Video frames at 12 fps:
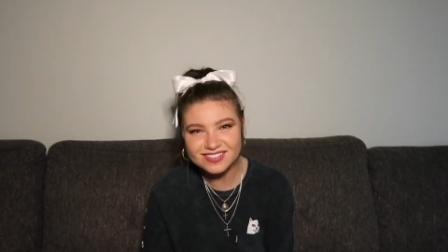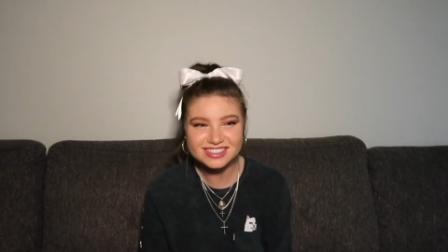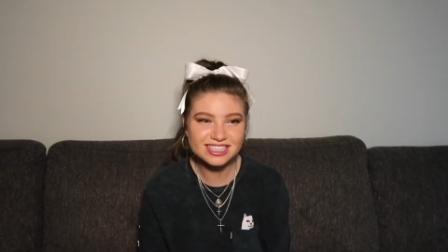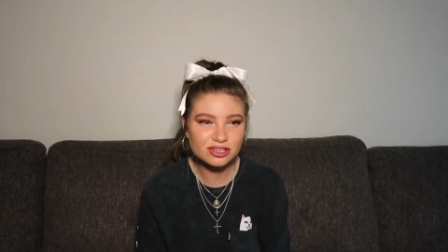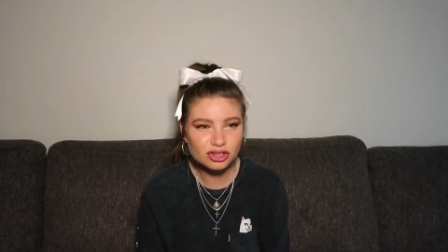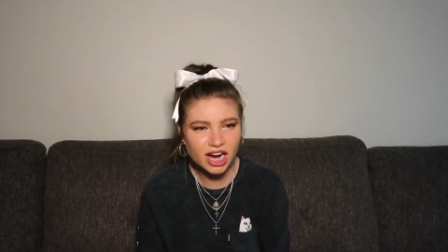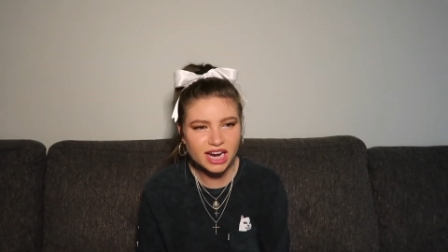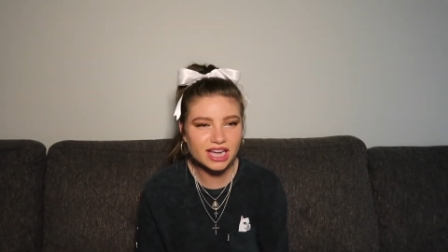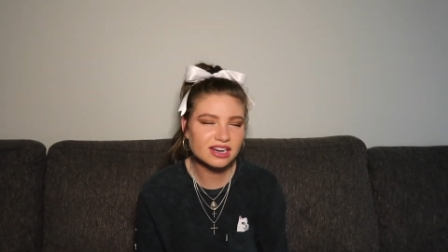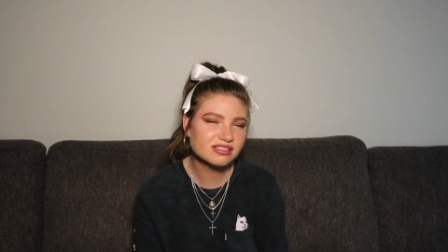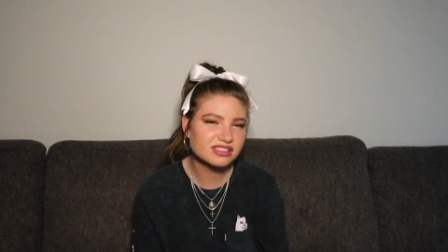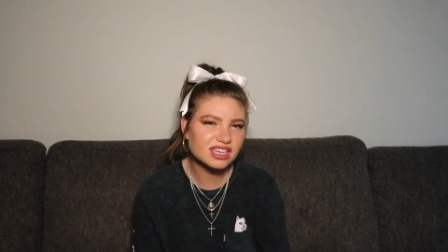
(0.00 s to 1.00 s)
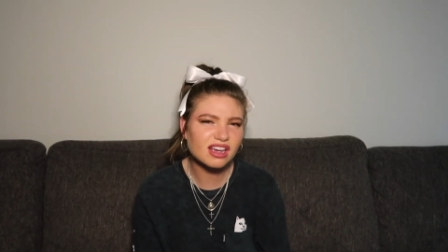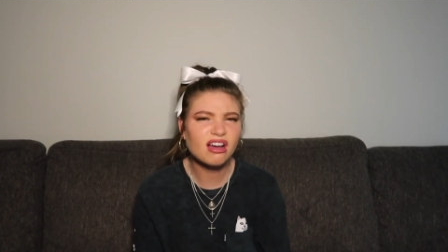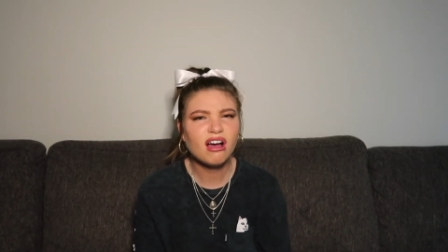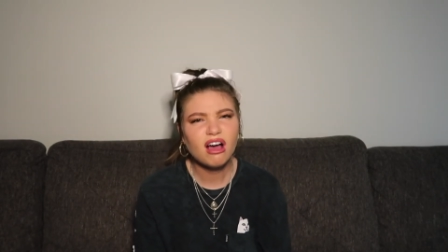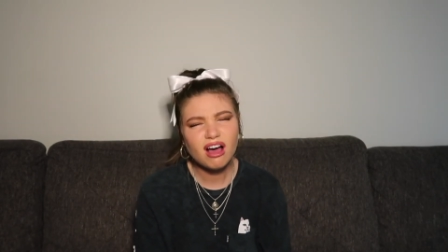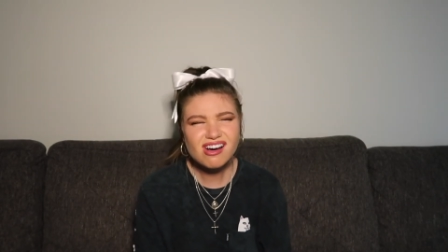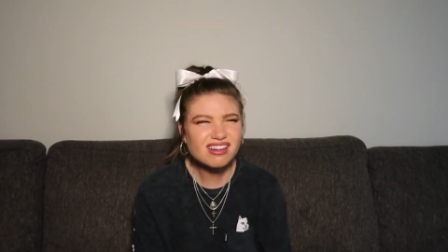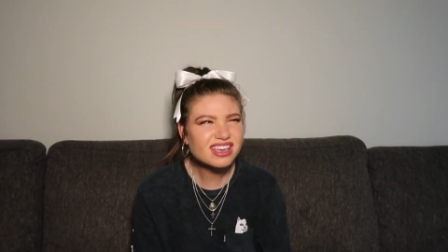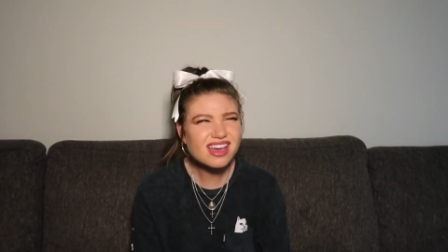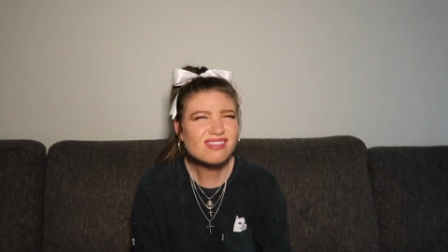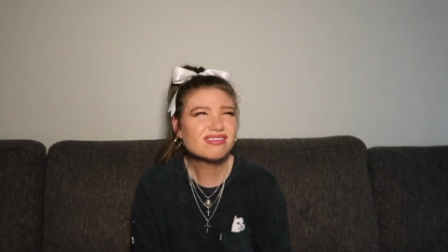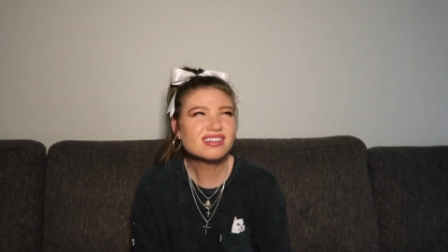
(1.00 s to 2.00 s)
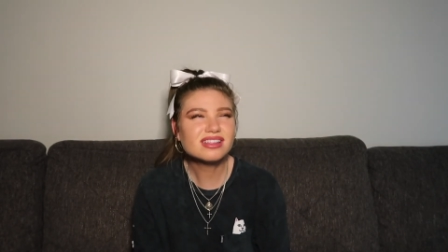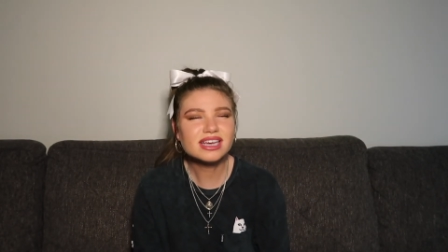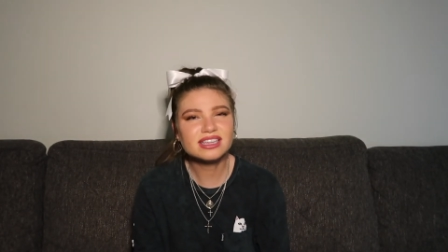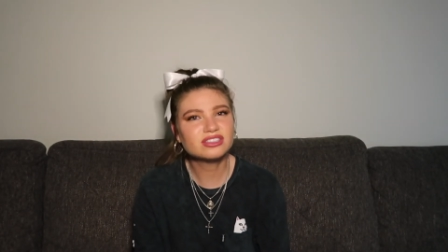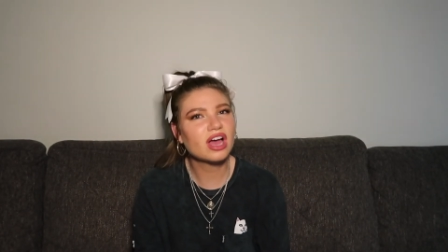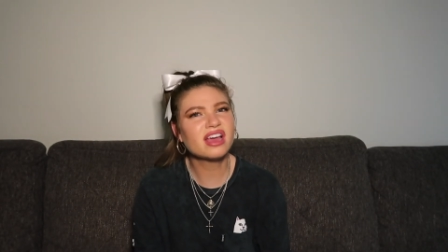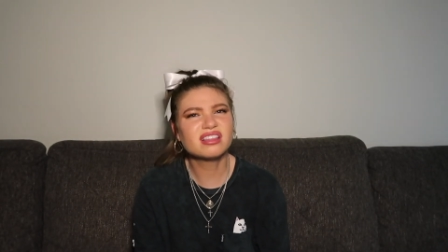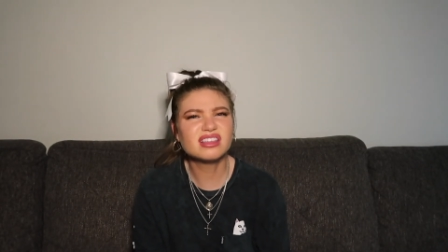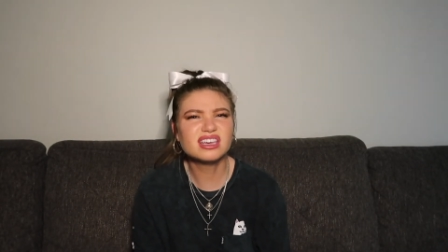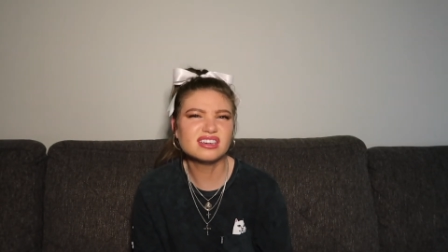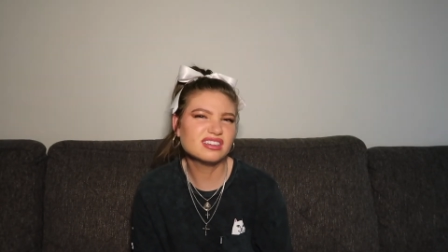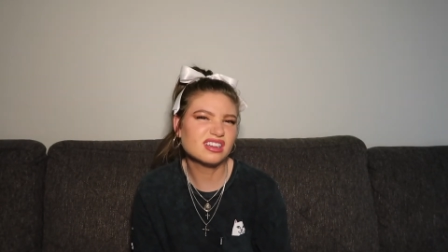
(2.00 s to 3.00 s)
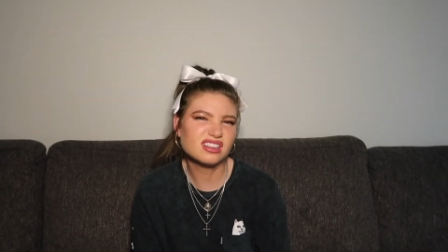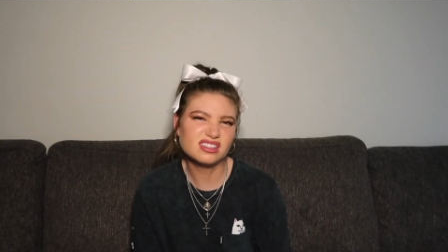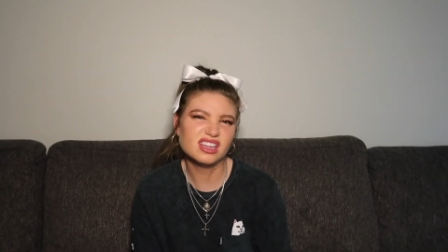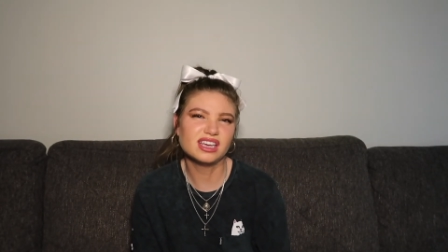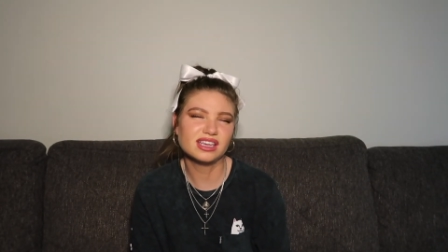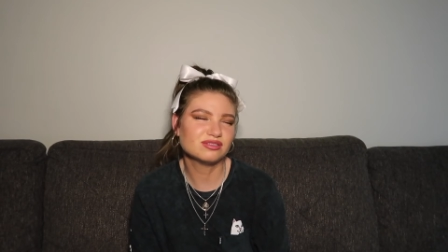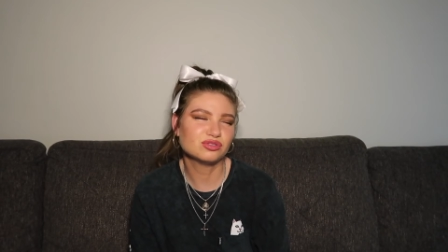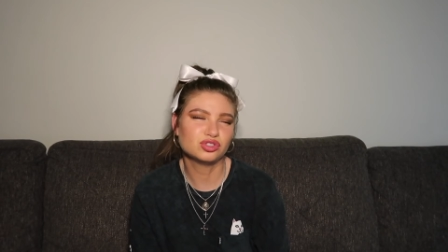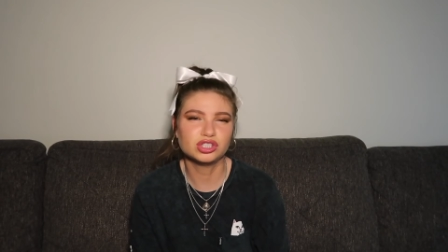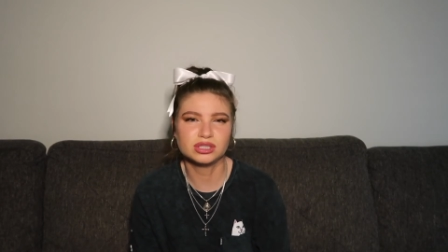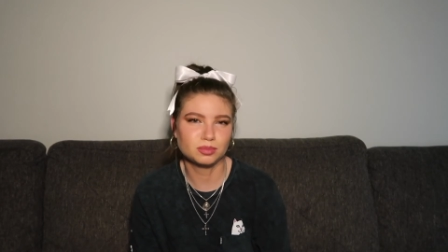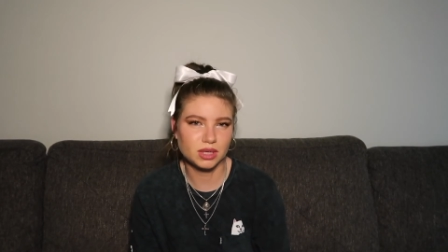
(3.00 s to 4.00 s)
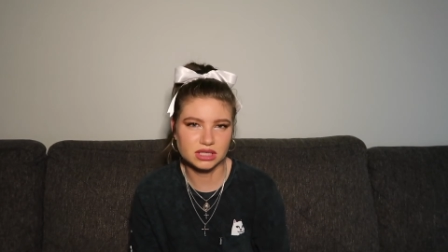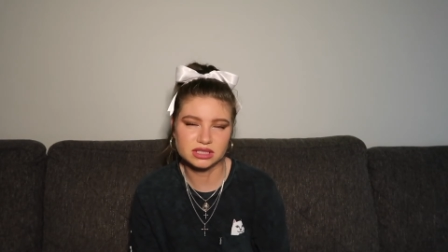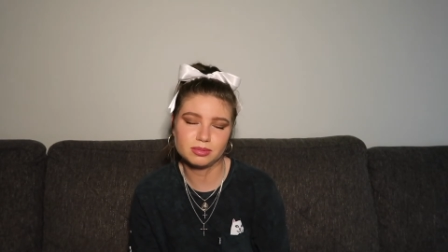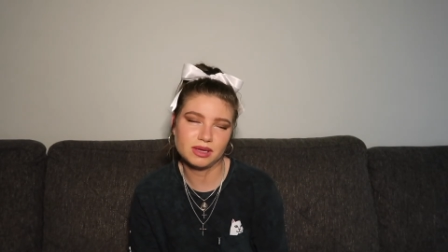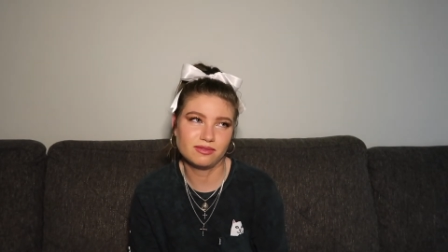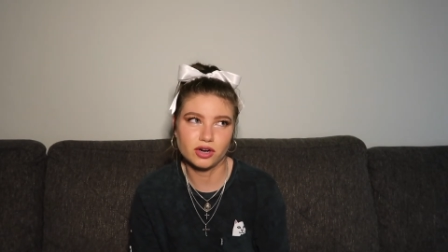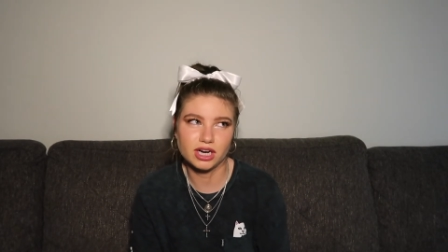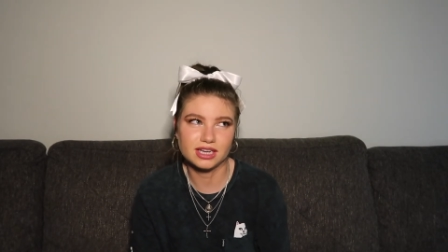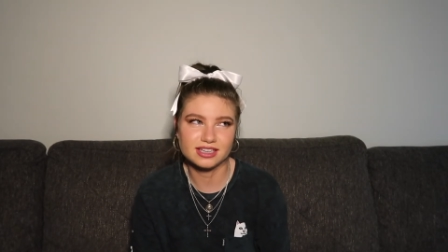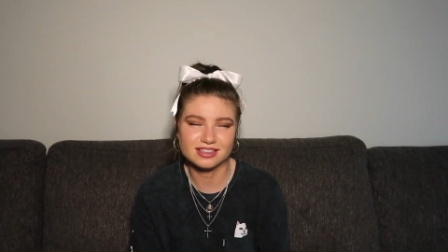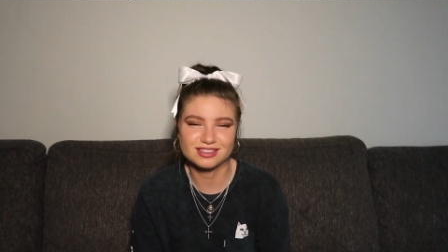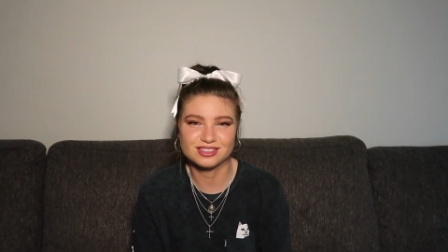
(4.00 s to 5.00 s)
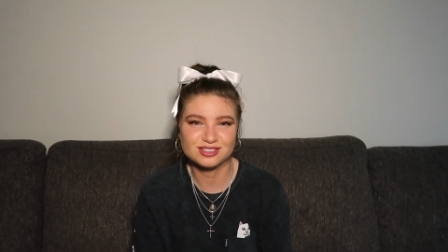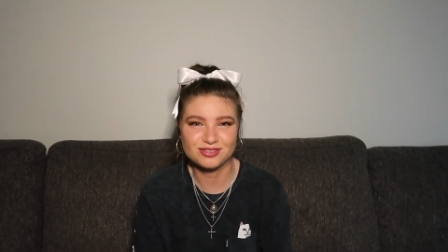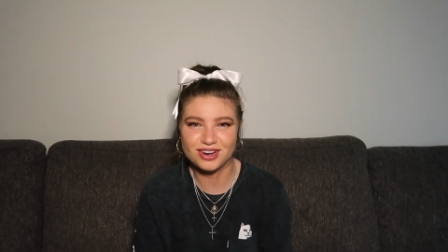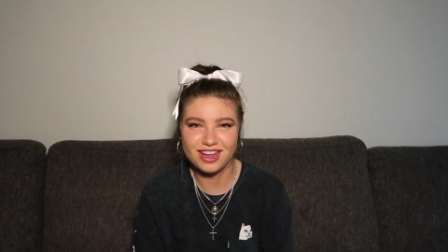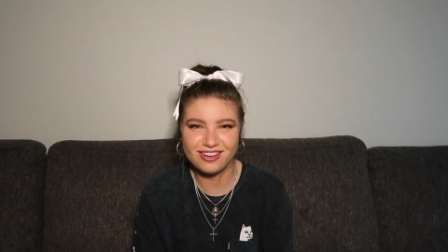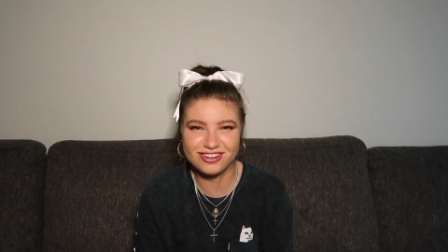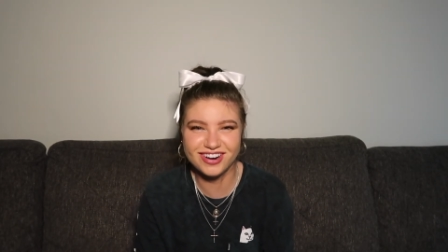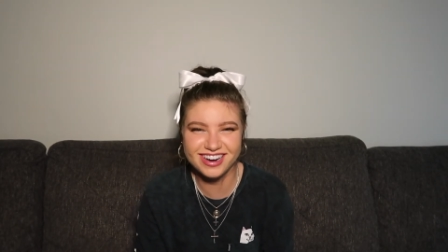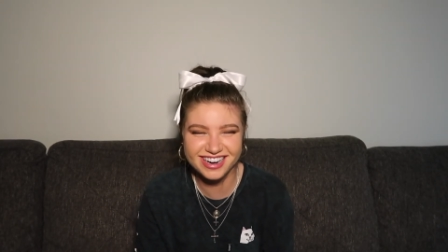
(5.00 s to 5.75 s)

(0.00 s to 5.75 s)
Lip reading: Was it great? And I was like, oh yeah, we're like, I think like just meant to be friends, whatever.